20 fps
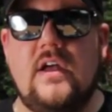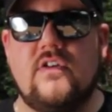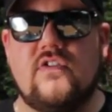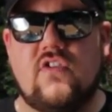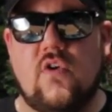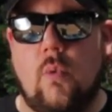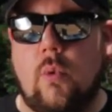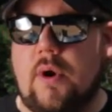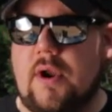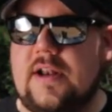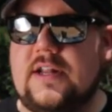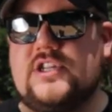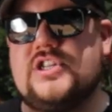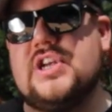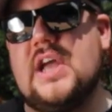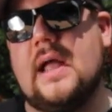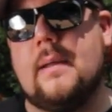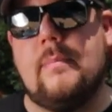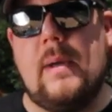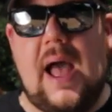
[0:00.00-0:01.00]
so we're going to
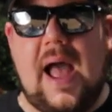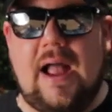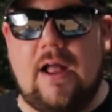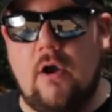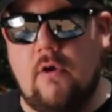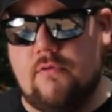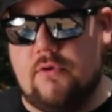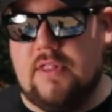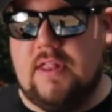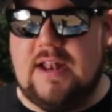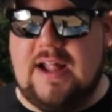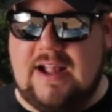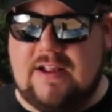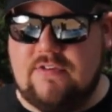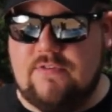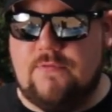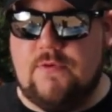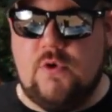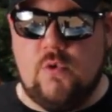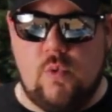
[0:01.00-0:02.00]
check back over the
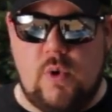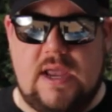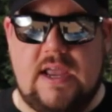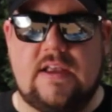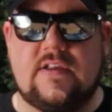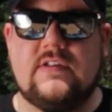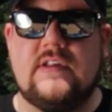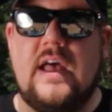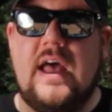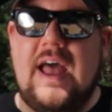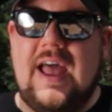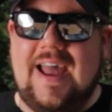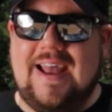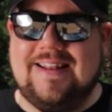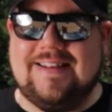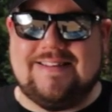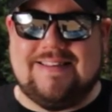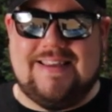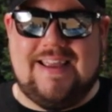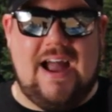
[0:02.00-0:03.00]
next few weeks
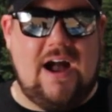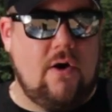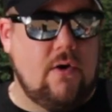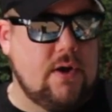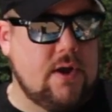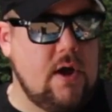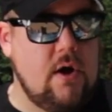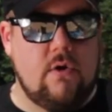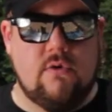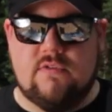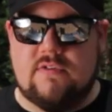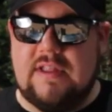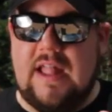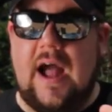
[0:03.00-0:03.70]
and see how it goes.